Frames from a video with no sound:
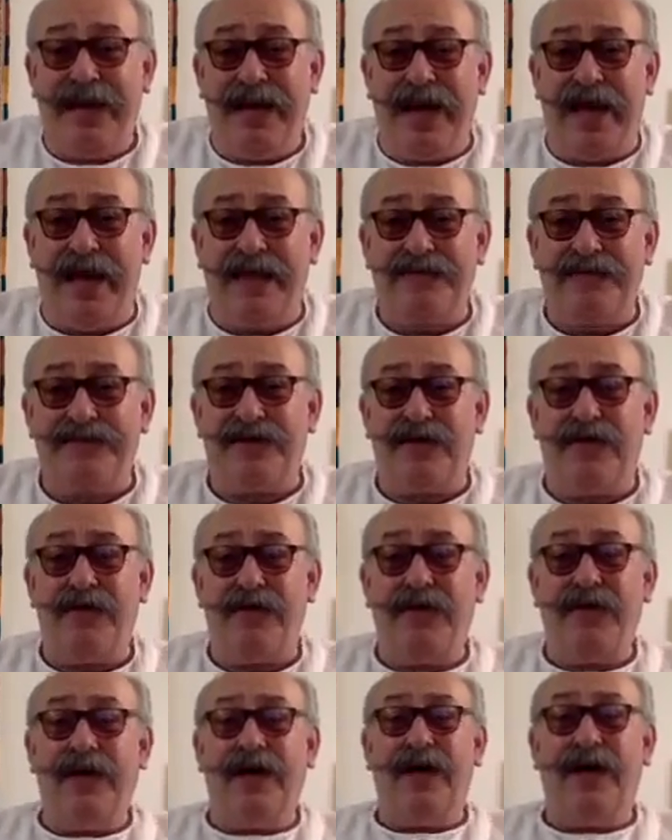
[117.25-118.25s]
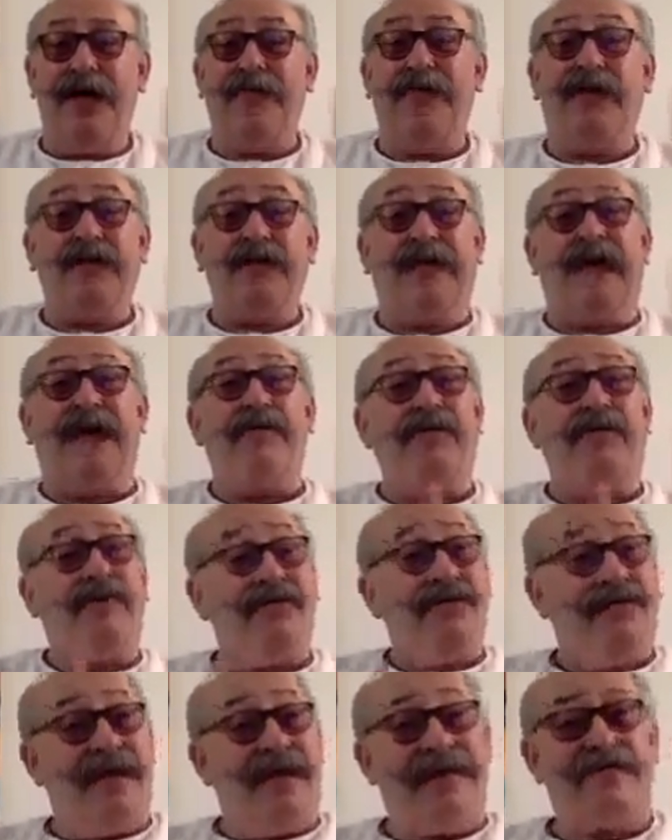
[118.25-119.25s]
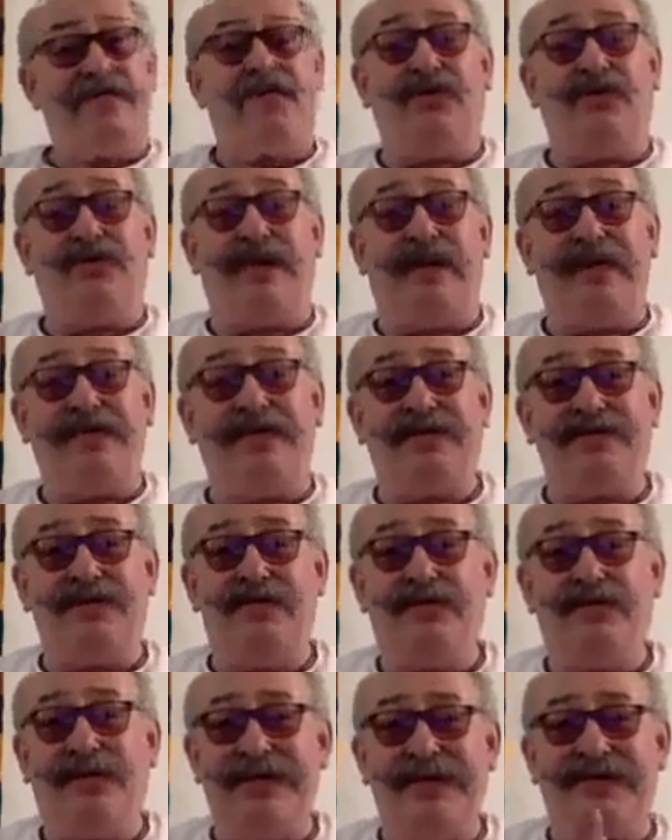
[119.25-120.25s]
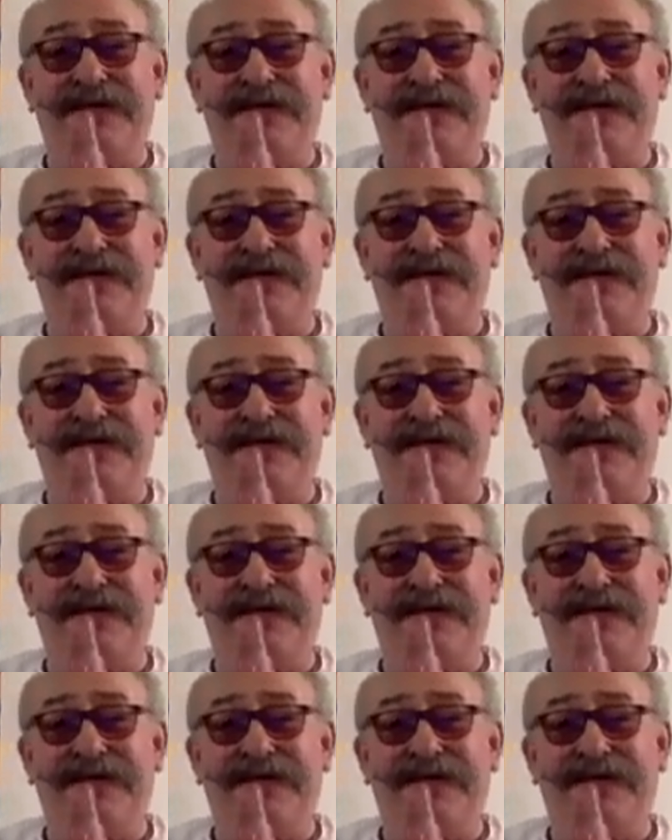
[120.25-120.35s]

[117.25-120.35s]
And so I'm going to carry on that talk later, so please